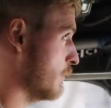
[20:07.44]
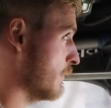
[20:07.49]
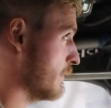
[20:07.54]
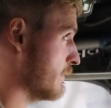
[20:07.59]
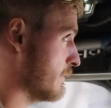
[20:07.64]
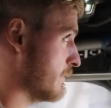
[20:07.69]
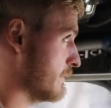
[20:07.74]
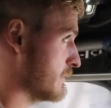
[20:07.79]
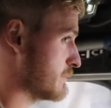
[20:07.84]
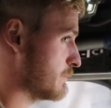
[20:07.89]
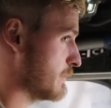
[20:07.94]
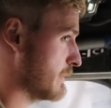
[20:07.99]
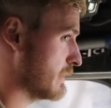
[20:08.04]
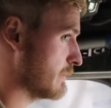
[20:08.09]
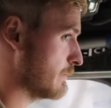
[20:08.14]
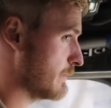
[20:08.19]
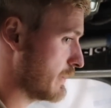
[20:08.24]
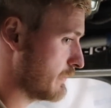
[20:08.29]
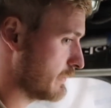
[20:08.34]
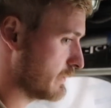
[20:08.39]
with the
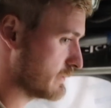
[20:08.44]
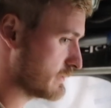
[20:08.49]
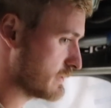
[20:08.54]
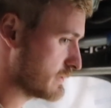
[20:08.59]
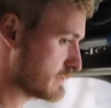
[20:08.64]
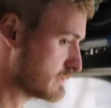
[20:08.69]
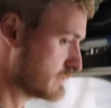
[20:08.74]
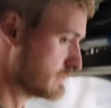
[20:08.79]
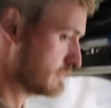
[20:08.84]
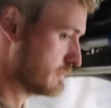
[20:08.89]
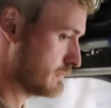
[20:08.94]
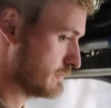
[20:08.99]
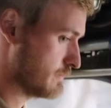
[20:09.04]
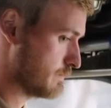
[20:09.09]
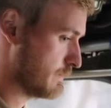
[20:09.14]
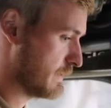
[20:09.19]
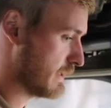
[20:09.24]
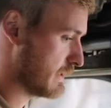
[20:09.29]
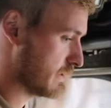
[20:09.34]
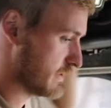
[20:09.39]
spigot bearing is just to
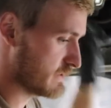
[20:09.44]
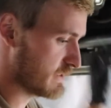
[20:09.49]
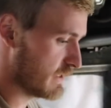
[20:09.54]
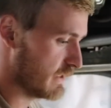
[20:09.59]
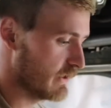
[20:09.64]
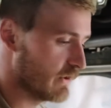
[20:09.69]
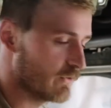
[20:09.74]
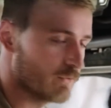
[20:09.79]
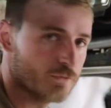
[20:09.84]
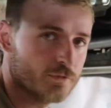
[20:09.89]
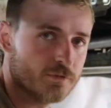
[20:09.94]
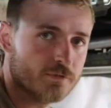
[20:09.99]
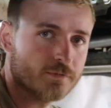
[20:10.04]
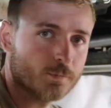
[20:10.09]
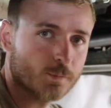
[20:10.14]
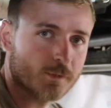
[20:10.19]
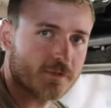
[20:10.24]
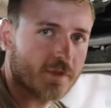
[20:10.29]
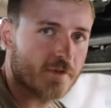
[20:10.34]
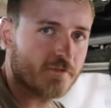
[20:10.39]
make a tiny
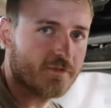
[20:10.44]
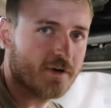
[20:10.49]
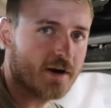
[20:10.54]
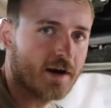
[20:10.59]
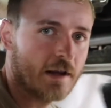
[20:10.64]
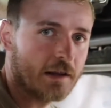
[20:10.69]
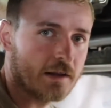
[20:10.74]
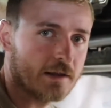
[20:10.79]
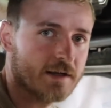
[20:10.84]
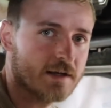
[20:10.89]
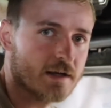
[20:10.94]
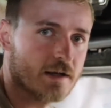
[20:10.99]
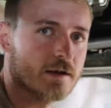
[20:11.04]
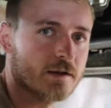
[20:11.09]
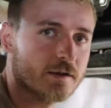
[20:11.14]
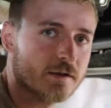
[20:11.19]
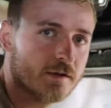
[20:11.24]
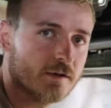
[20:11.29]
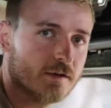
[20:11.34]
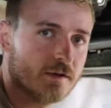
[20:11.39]
groove with the file in
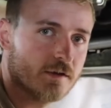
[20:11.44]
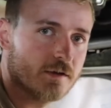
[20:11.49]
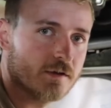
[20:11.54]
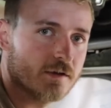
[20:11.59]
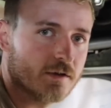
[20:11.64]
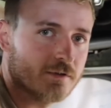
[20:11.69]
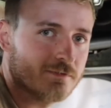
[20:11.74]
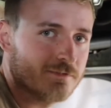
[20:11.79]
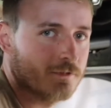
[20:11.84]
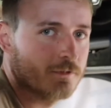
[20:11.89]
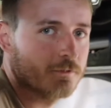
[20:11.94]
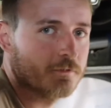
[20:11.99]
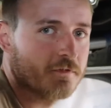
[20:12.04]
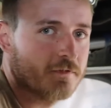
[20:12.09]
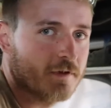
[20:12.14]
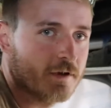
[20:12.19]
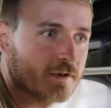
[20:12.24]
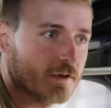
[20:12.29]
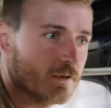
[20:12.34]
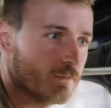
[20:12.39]
it. For what we
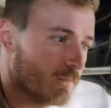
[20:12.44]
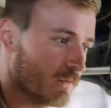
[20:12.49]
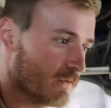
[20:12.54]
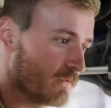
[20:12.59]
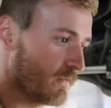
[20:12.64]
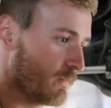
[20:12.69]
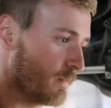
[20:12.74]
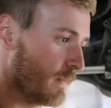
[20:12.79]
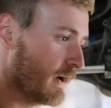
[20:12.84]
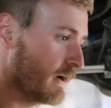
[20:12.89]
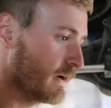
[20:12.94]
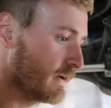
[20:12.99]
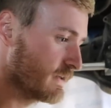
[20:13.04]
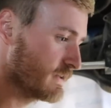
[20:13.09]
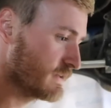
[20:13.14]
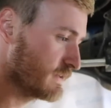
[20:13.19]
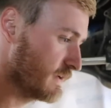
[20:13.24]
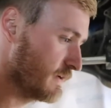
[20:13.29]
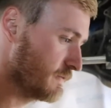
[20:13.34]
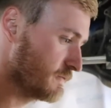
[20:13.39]
found out with mine
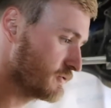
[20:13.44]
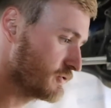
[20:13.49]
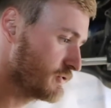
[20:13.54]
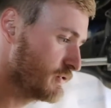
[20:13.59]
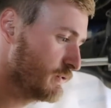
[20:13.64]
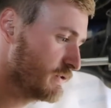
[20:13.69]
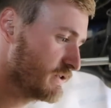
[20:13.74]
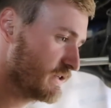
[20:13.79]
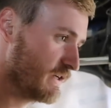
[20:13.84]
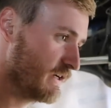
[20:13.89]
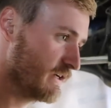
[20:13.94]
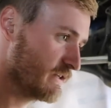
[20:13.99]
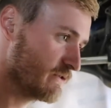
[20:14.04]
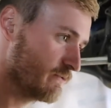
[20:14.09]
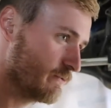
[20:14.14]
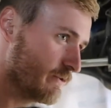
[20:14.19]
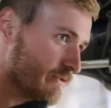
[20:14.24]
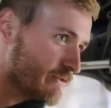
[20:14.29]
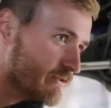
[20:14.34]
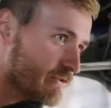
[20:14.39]
is it was too tight. So
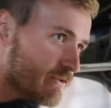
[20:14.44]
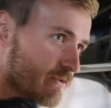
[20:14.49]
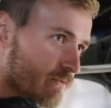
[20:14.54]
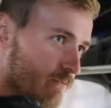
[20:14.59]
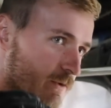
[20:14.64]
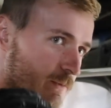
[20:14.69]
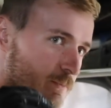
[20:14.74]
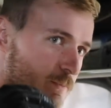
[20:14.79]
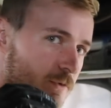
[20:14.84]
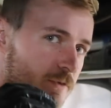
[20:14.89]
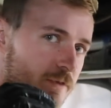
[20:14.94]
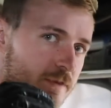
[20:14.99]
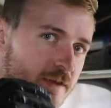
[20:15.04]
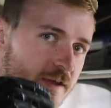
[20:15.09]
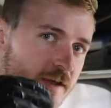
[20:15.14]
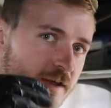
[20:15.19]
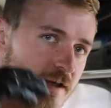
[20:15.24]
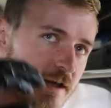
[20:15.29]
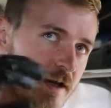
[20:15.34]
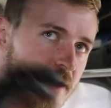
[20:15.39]
once we put
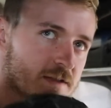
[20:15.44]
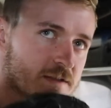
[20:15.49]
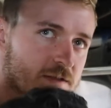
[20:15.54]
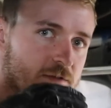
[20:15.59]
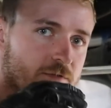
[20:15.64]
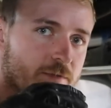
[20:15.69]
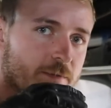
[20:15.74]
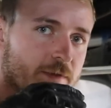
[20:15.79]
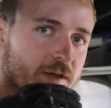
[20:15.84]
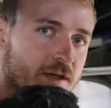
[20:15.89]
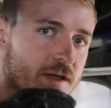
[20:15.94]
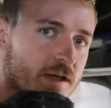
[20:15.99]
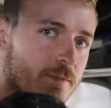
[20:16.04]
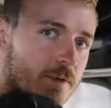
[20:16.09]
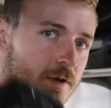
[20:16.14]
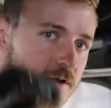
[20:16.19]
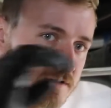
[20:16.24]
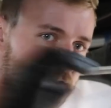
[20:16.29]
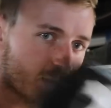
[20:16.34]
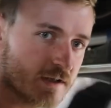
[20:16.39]
the axle from the
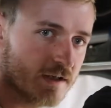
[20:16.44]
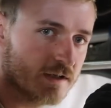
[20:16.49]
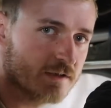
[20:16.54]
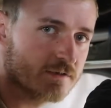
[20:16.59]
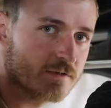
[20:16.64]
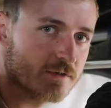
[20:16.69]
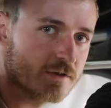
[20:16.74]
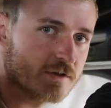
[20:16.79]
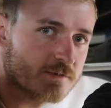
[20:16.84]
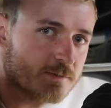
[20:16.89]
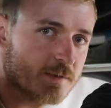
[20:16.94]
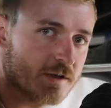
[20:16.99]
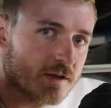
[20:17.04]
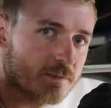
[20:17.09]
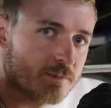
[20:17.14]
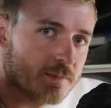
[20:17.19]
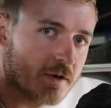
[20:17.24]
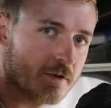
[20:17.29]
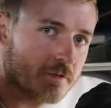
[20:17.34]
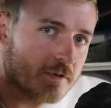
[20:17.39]
gearbox into the
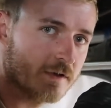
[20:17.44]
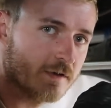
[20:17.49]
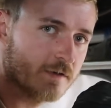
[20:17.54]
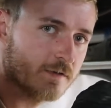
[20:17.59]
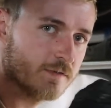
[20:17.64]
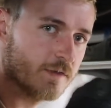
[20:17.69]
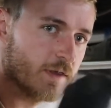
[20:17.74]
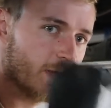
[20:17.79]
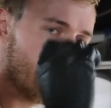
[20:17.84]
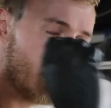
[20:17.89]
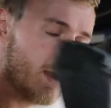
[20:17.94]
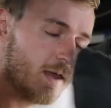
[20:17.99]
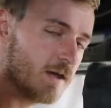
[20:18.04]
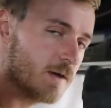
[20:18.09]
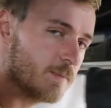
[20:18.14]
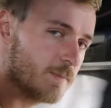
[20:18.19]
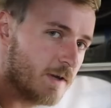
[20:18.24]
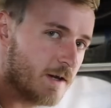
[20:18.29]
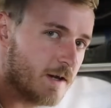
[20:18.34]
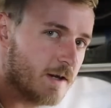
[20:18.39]
spigot bearing, the
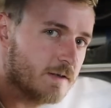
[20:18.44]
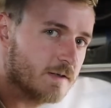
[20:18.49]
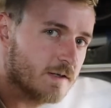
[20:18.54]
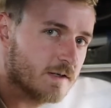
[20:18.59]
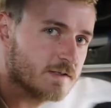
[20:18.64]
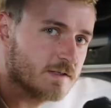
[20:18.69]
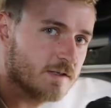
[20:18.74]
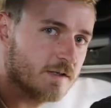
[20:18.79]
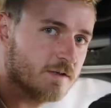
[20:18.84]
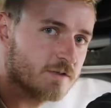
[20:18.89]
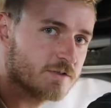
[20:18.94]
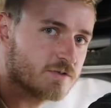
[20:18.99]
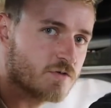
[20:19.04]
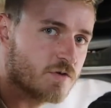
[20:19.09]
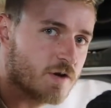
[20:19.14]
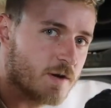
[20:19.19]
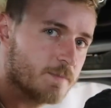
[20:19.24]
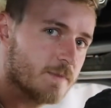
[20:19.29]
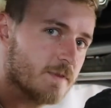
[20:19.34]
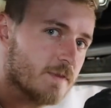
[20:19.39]
air behind actually got
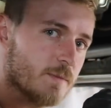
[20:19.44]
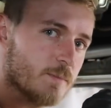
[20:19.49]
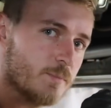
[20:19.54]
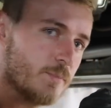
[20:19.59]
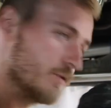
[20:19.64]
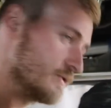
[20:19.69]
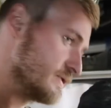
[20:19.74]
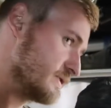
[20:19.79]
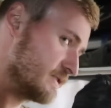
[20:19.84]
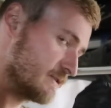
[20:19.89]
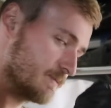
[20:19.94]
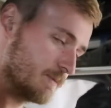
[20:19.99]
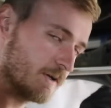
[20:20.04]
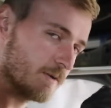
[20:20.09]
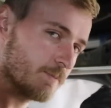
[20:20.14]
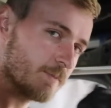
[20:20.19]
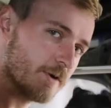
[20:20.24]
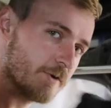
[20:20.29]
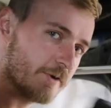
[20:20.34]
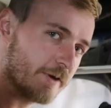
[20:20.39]
trapped and then pushed the
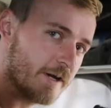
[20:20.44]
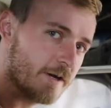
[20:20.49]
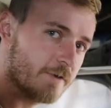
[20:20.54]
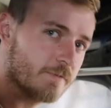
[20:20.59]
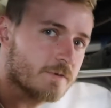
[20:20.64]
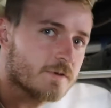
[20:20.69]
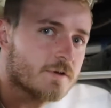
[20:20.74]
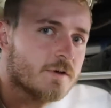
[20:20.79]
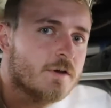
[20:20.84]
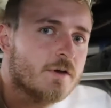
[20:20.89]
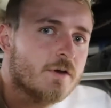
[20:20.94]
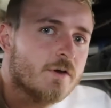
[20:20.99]
spigot bearing out